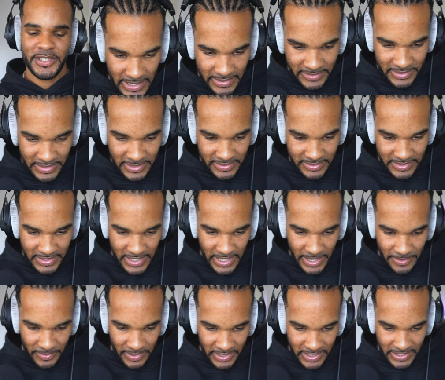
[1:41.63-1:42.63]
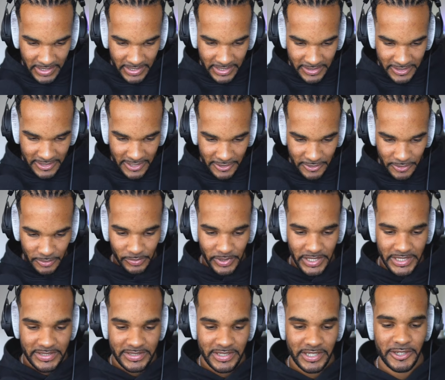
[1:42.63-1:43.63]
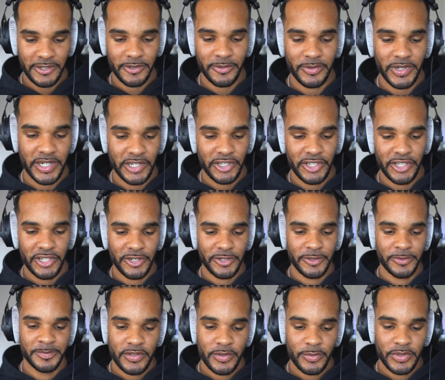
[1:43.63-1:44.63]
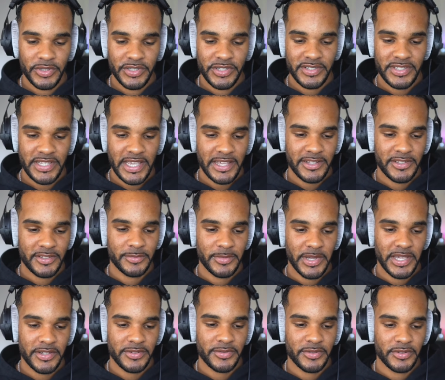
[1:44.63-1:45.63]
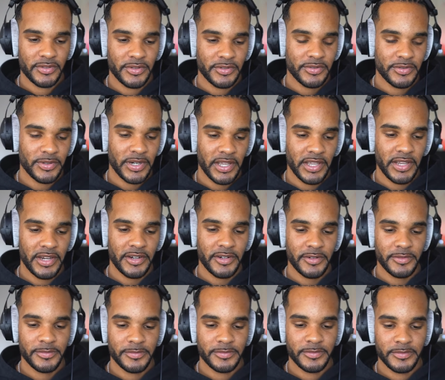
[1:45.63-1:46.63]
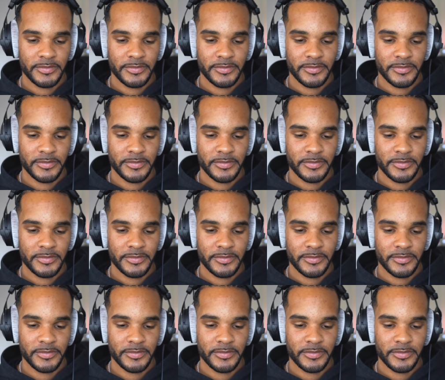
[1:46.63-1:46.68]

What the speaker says: As you can see, everything is in the right scale right here. So we'll just add some extra notes right here.